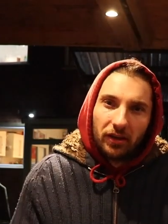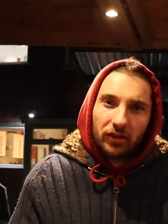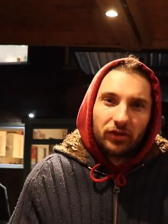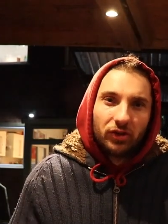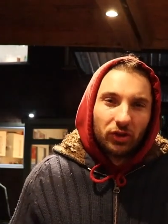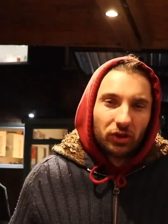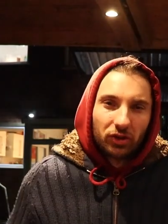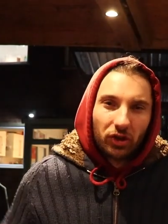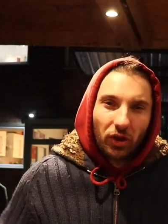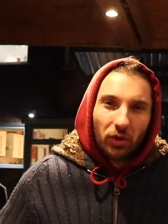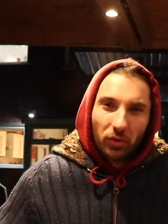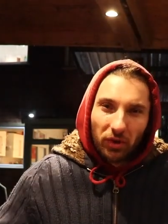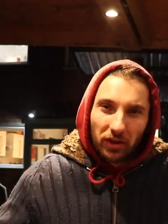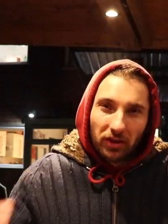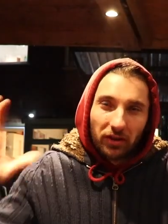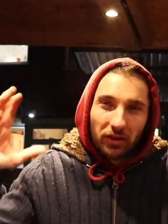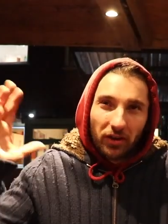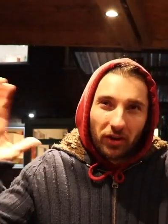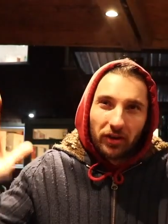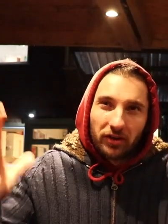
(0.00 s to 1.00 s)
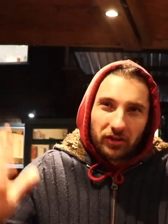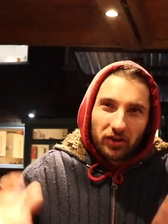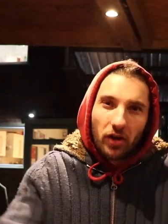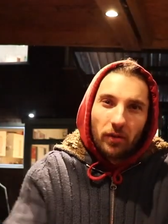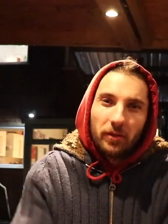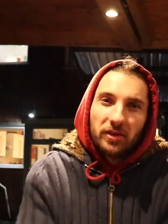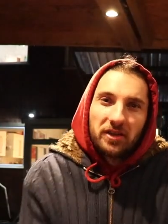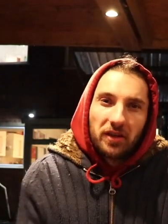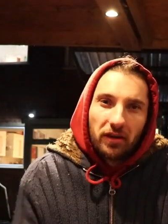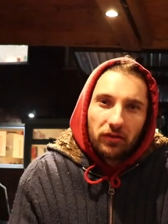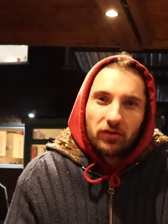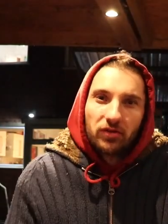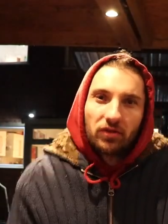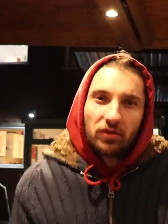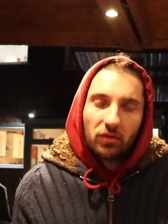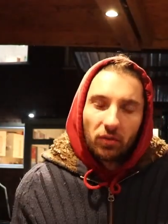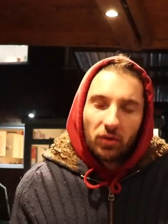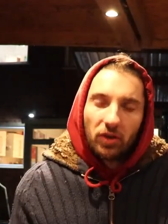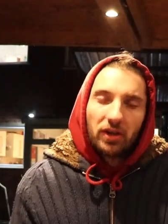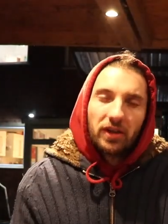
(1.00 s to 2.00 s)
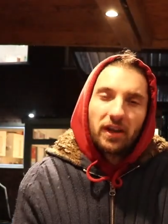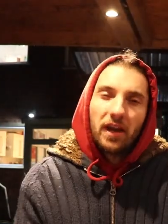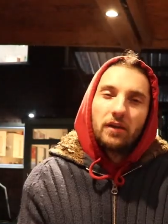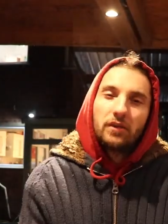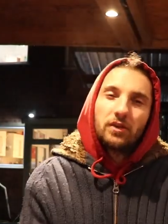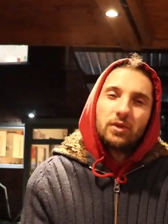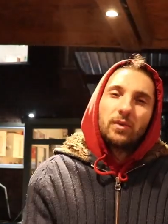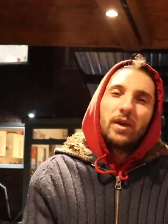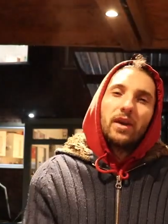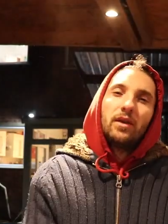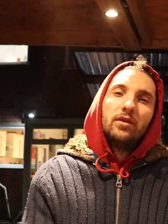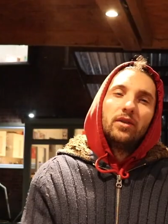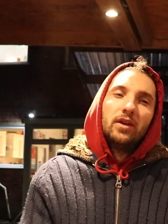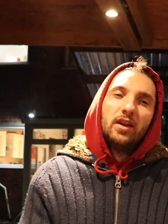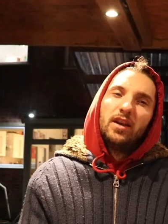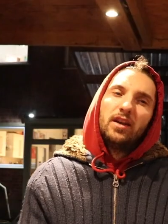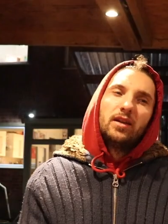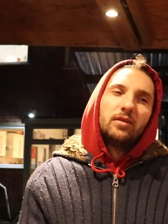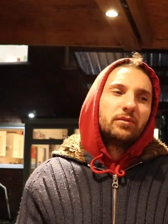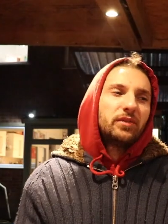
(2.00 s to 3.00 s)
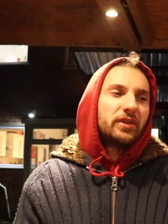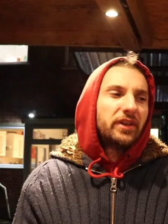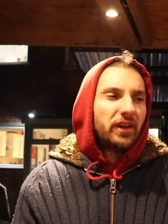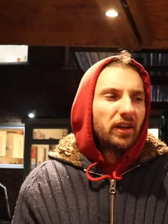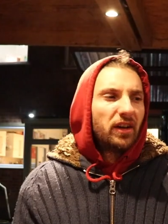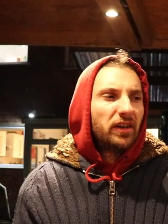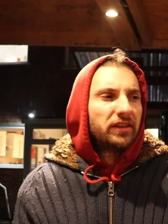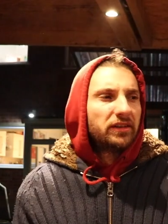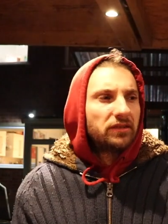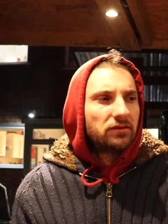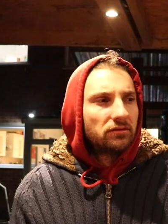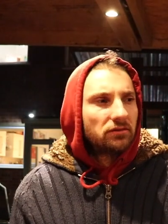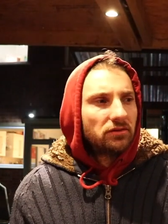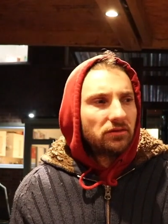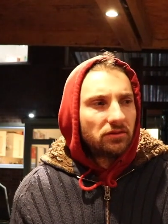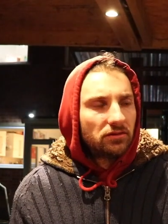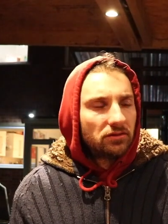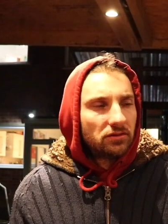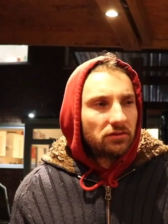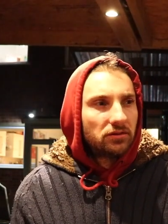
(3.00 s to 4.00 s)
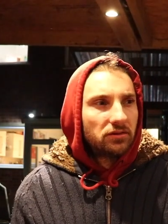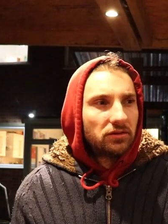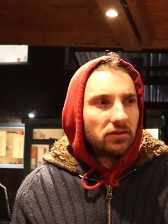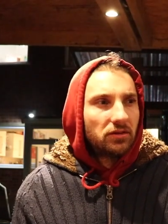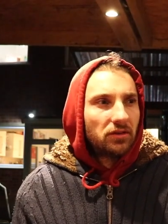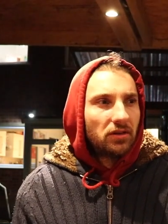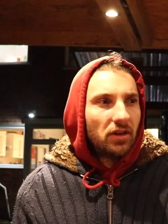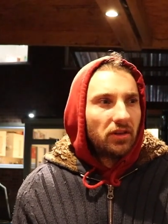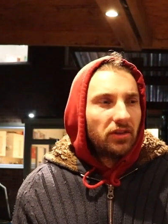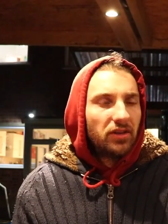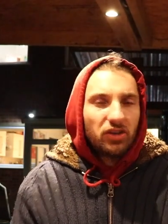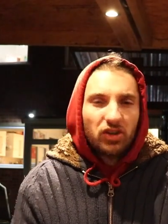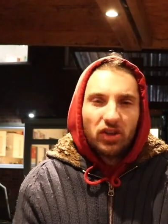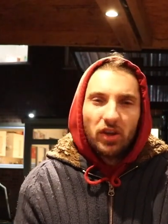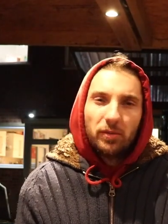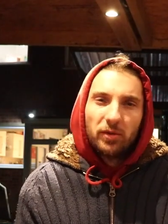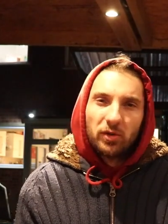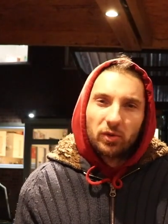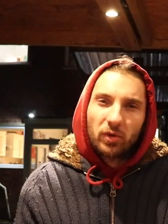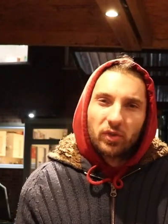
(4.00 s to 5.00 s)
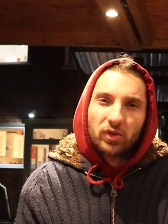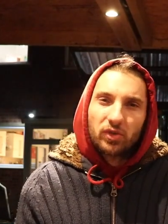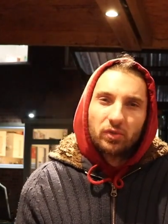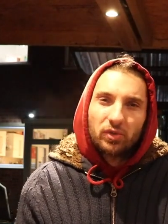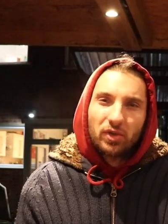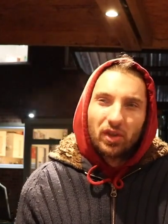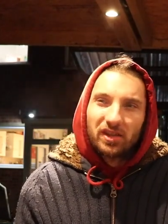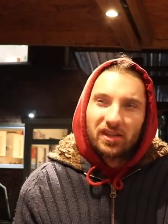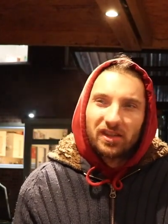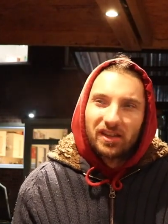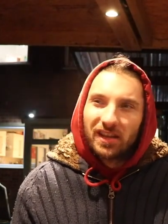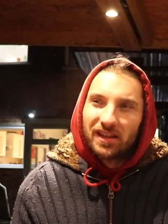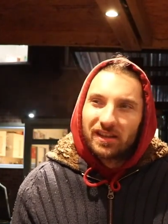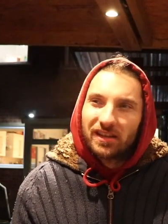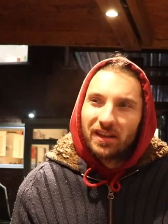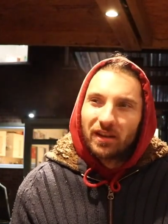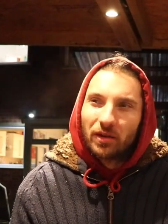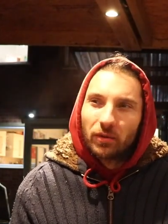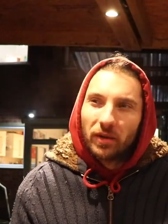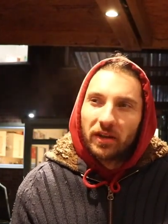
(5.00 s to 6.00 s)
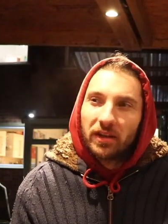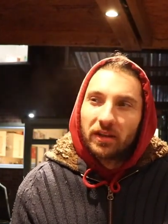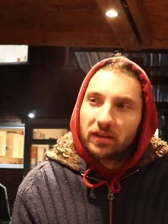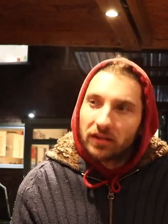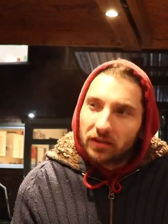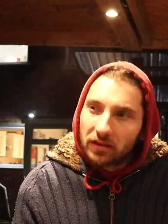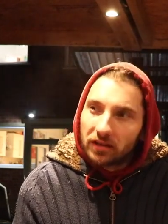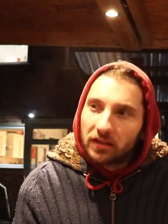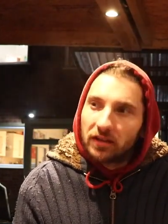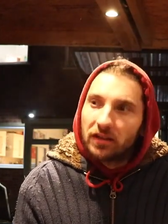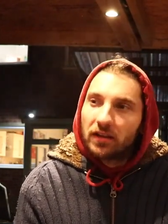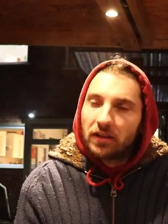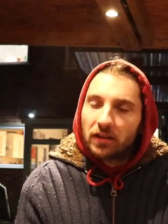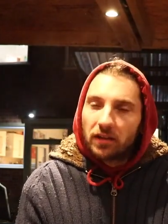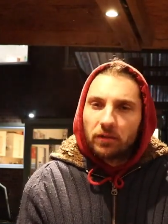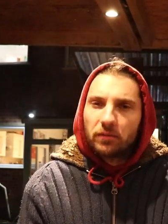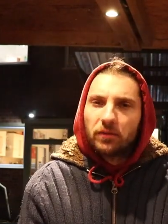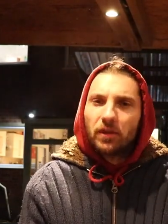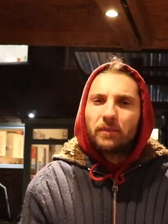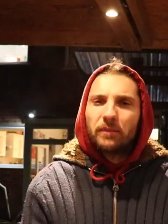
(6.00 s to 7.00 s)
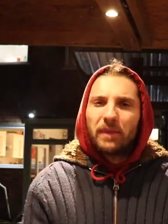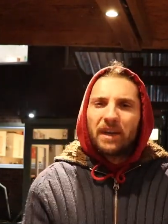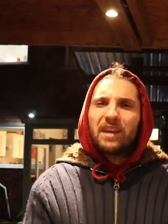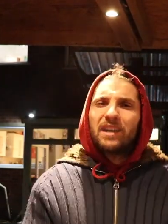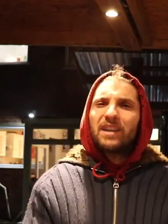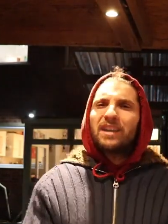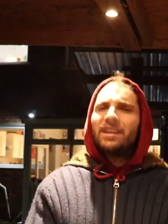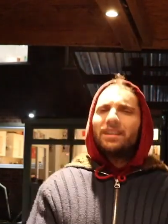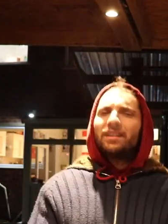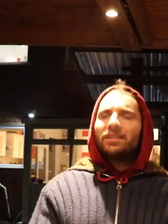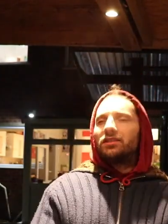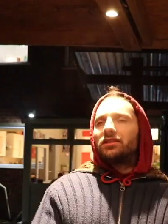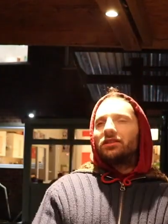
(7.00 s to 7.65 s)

just so we can kind of time ourselves during the workout as well. But they're like, the cheapest one so it was like 60 quid. I'm like, man.